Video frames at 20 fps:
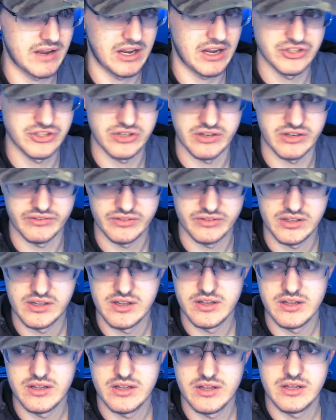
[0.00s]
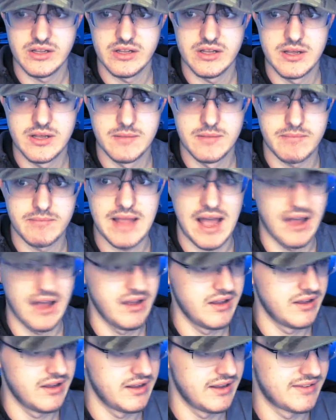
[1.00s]
I should. But yeah,
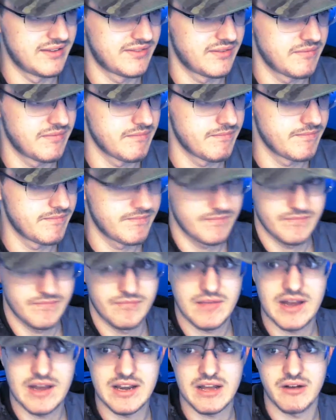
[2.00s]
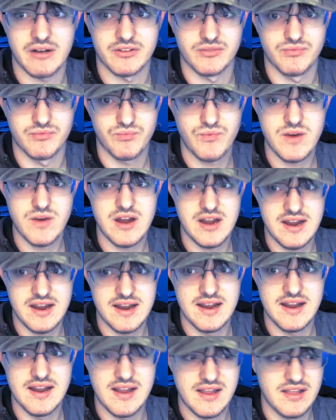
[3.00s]
it's. I know, it's
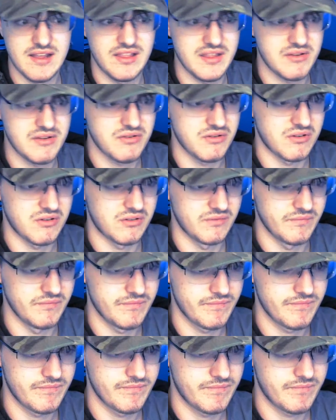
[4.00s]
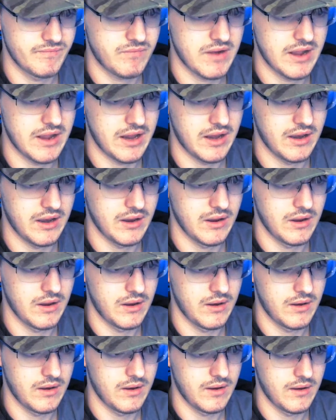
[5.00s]
really cool. Wait.
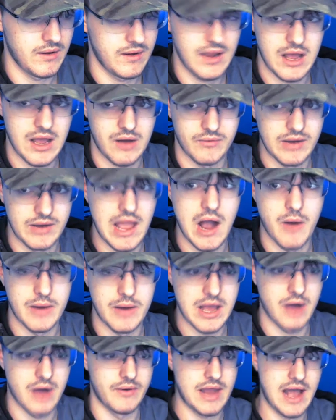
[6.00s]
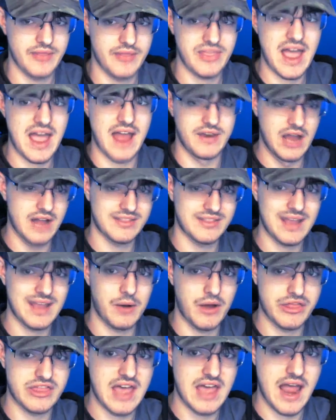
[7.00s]
No, no, no, not that, not that
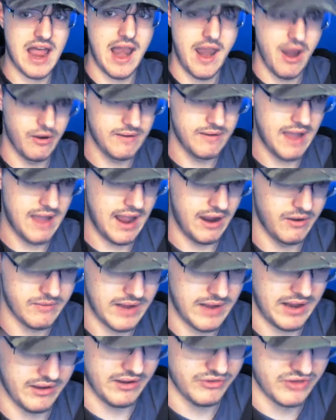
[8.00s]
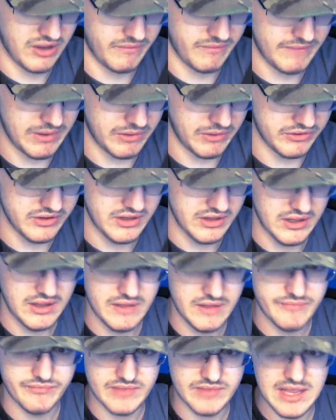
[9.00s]
was said. Okay, okay. So, anyways,
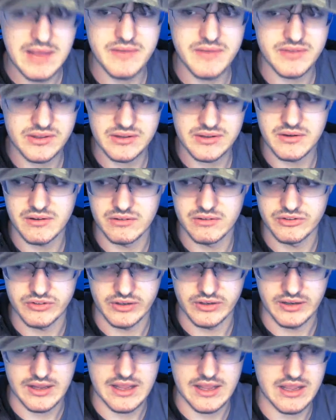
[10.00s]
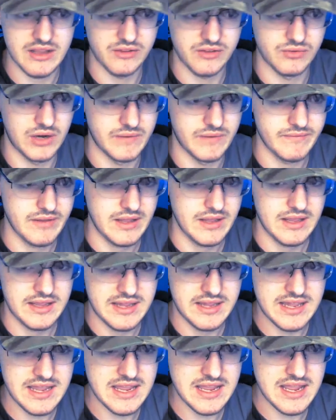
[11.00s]
that is the Zero is well,
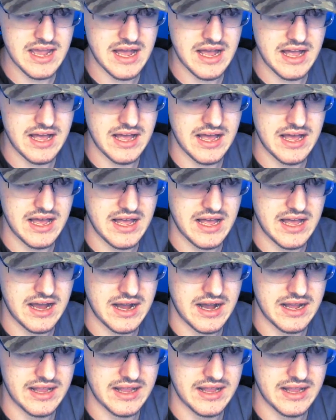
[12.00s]
he, uh.